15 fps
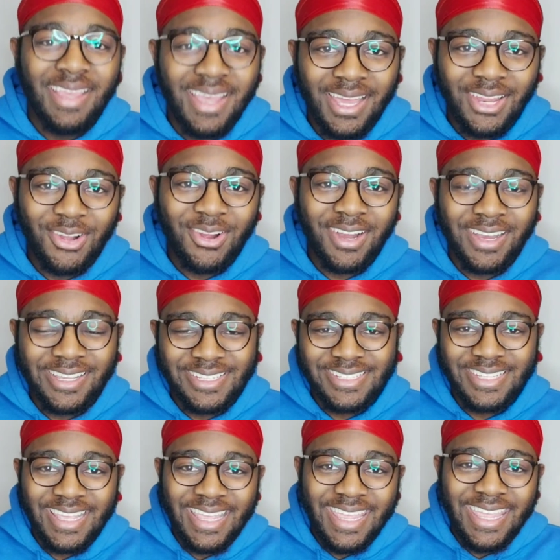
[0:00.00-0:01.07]
Hello
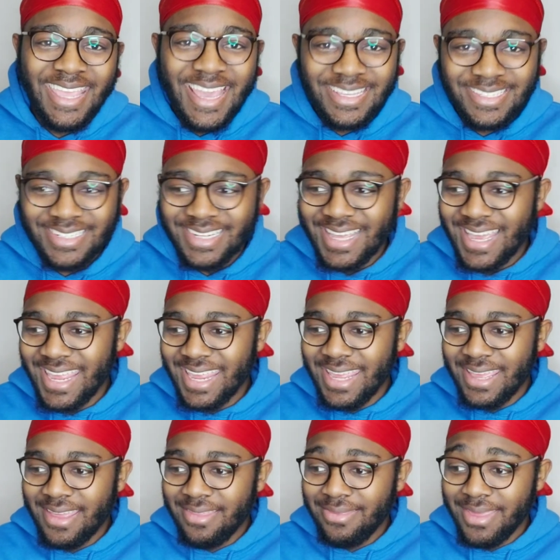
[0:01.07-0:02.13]
guys,
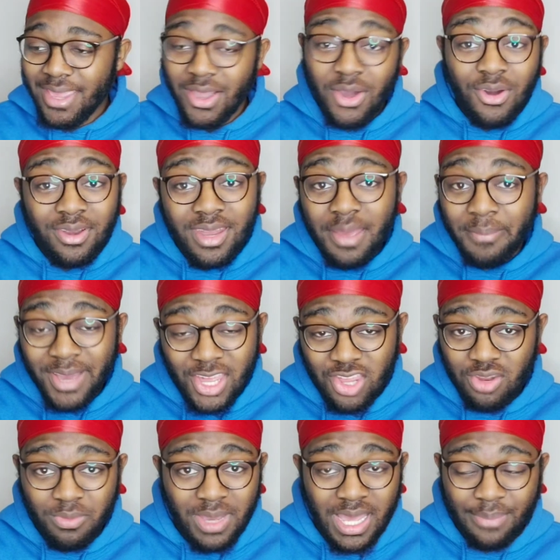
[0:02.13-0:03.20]
yesterday the
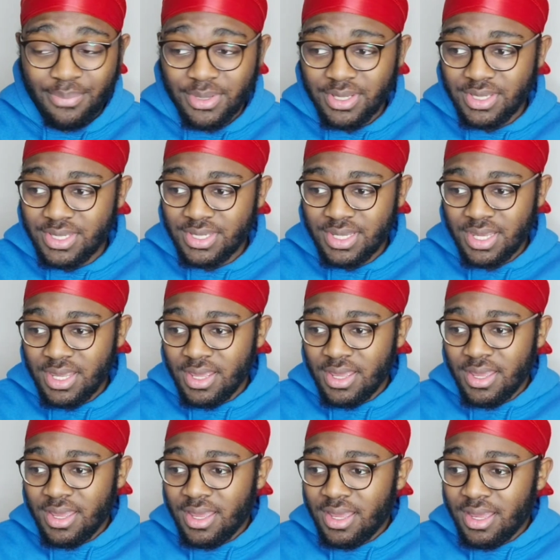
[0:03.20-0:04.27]
unimaginable happened.
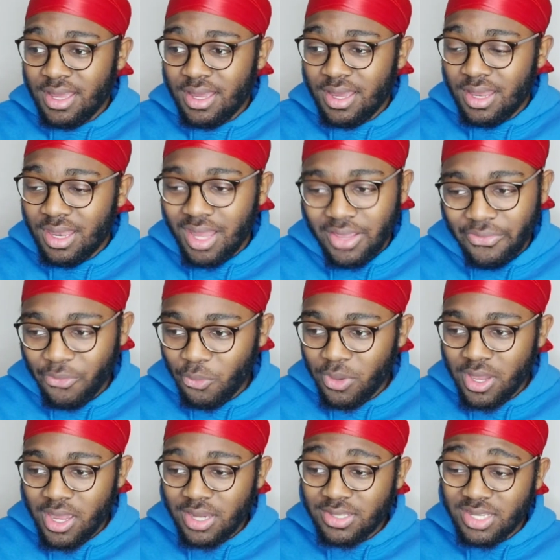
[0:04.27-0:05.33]
Lost for
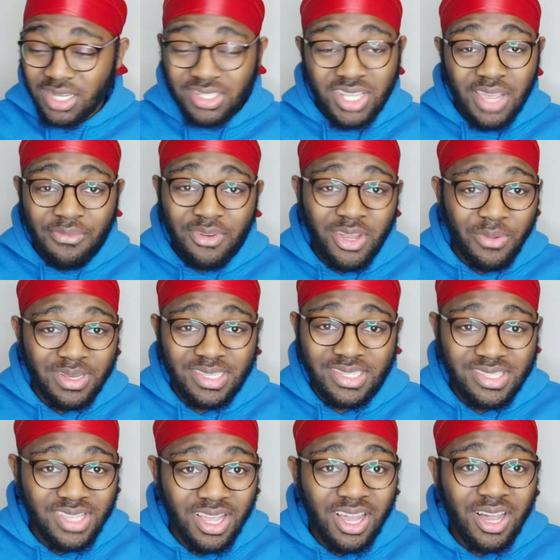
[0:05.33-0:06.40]
words, I don't even know where to
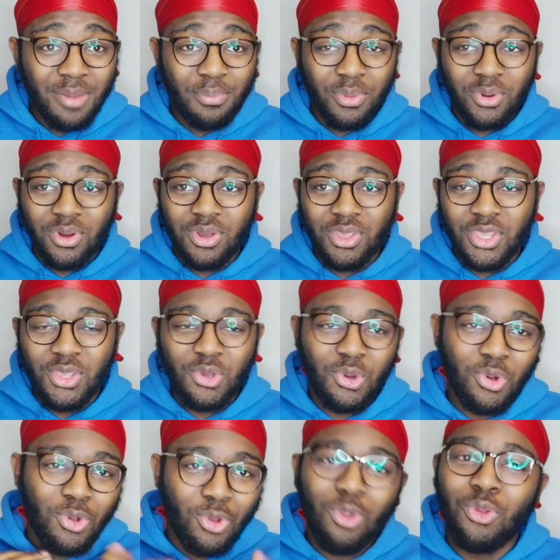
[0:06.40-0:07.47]
start, but you
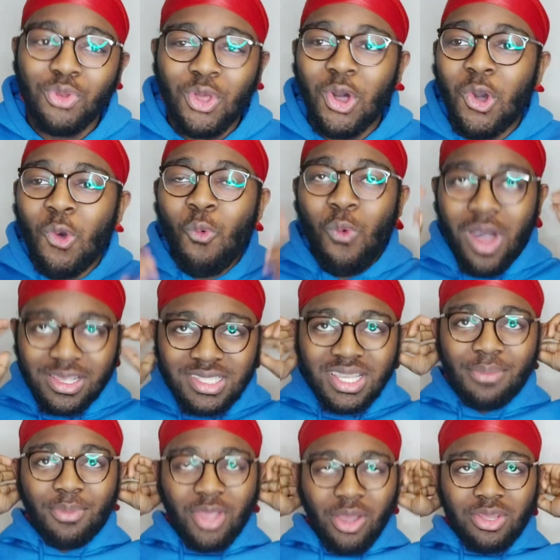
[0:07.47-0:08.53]
all know what
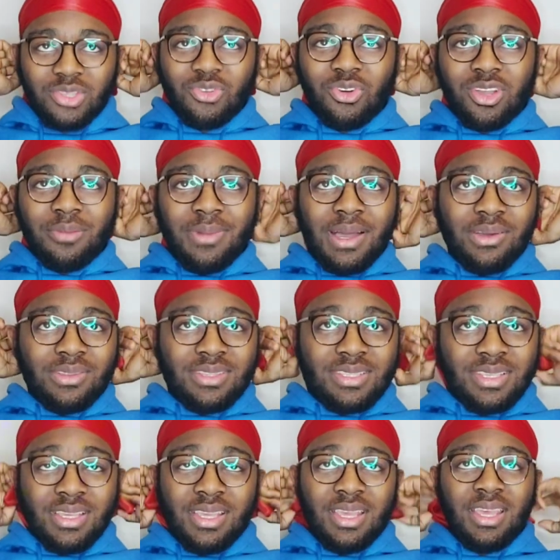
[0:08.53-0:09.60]
I'm going to talk about.
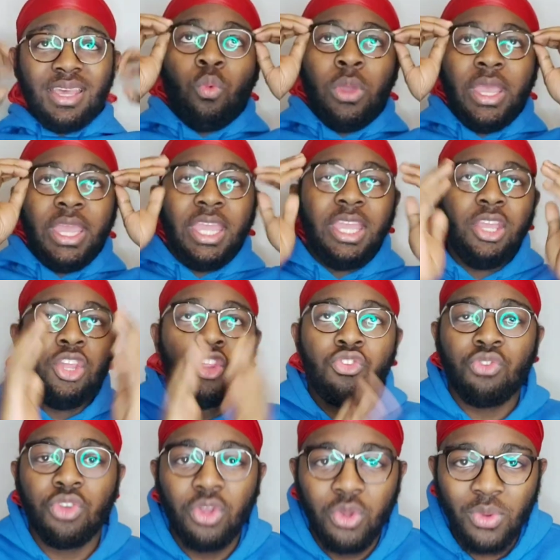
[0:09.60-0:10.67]
We
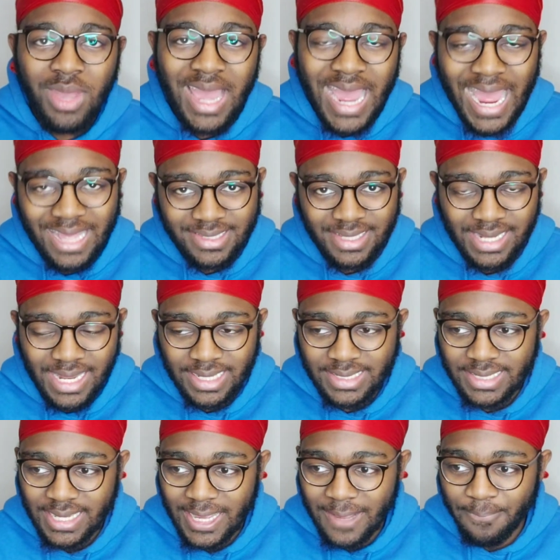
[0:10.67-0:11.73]
drew
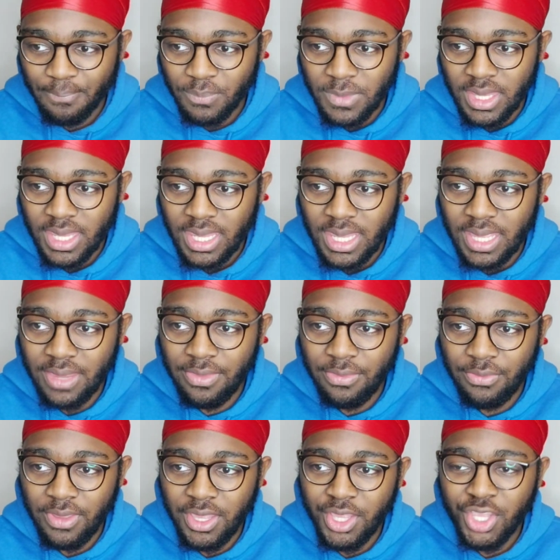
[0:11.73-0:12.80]
Atalanta in
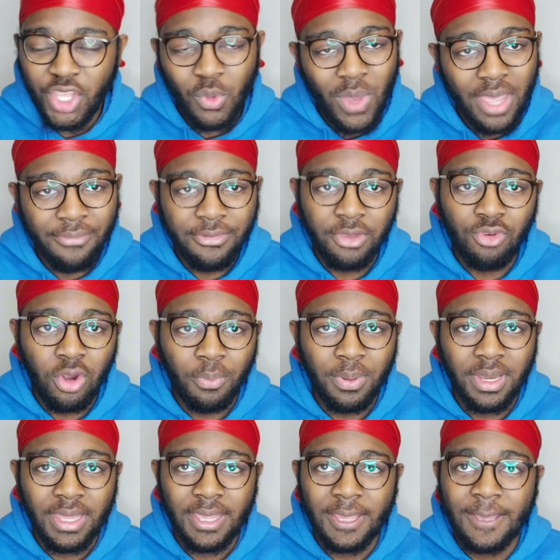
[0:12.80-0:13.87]
the UEFA Europa
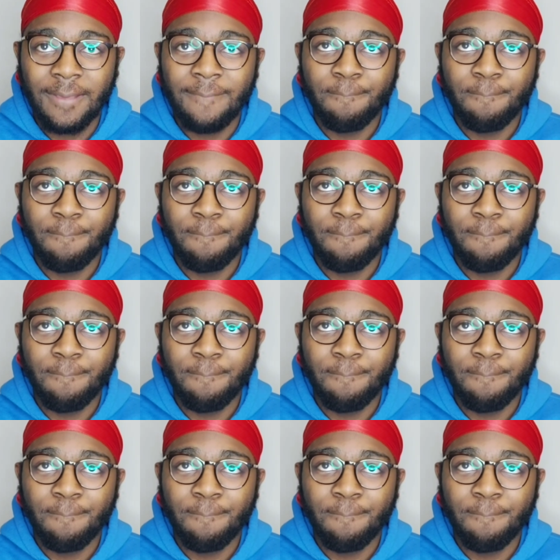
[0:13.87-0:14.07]
League.